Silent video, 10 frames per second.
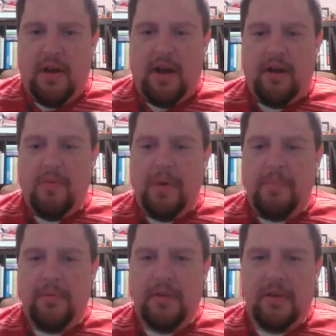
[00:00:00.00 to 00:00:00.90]
I know
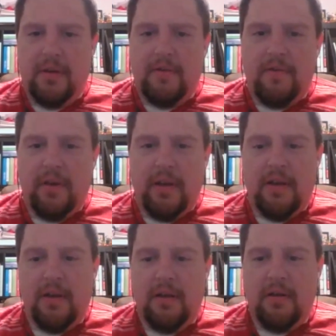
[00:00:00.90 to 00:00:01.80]
people didn't
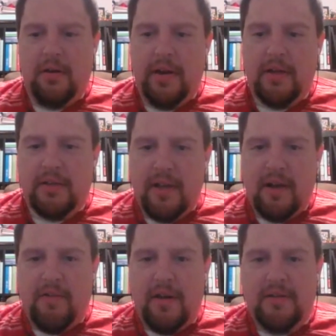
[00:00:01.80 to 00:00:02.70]
really like
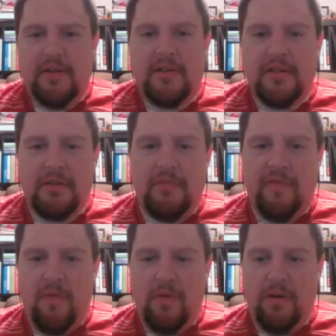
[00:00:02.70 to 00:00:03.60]
Sakurai's decision
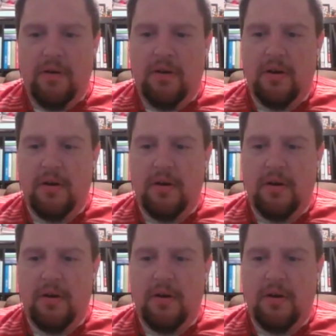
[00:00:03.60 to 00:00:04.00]
before,